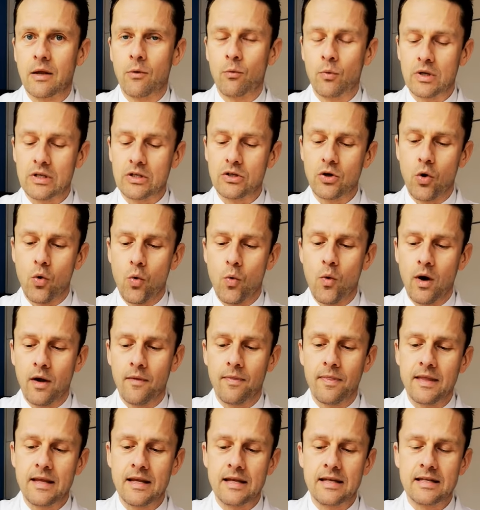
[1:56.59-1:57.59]
and we don't
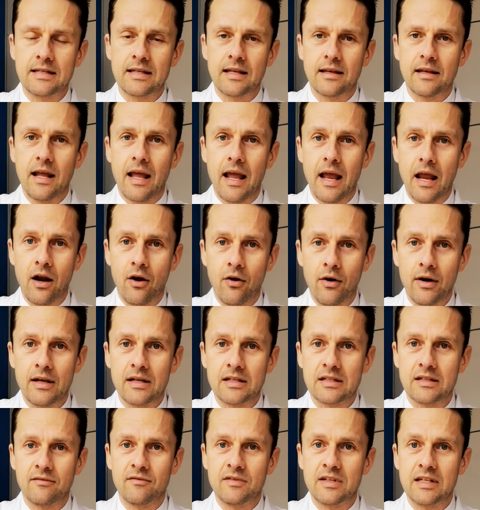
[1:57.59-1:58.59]
want these
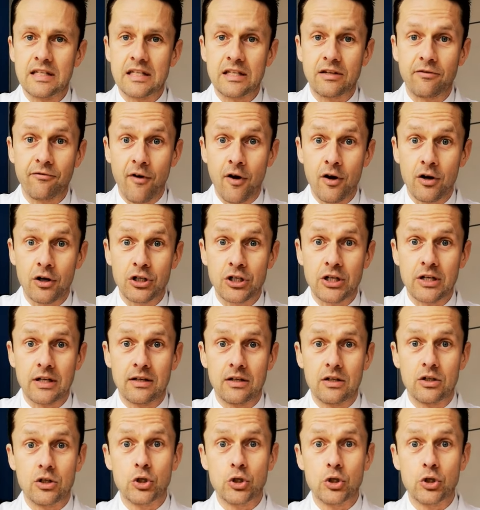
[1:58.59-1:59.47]
areas of dysfunction,